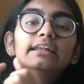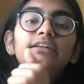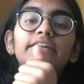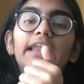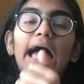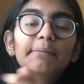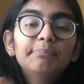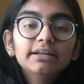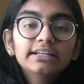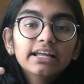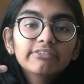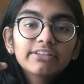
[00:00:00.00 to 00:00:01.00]
did
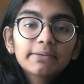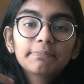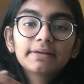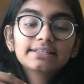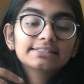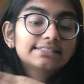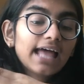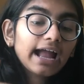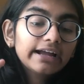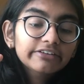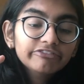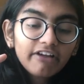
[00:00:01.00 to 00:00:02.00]
rapid development,
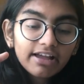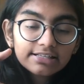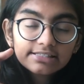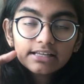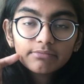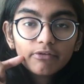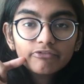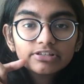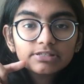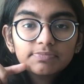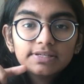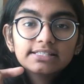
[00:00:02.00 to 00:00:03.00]
sacrificed some of his
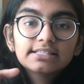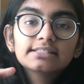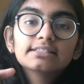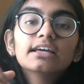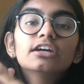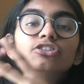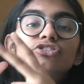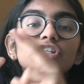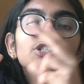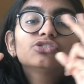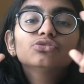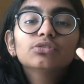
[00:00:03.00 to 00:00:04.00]
pieces
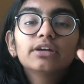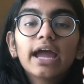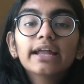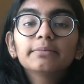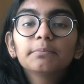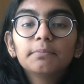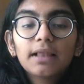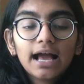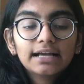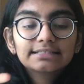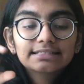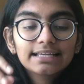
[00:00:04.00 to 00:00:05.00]
just to get
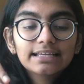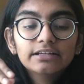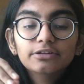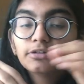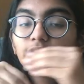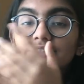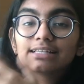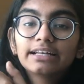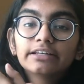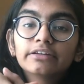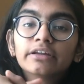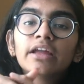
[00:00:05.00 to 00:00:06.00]
Black's king into the
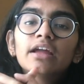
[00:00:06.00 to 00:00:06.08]
center.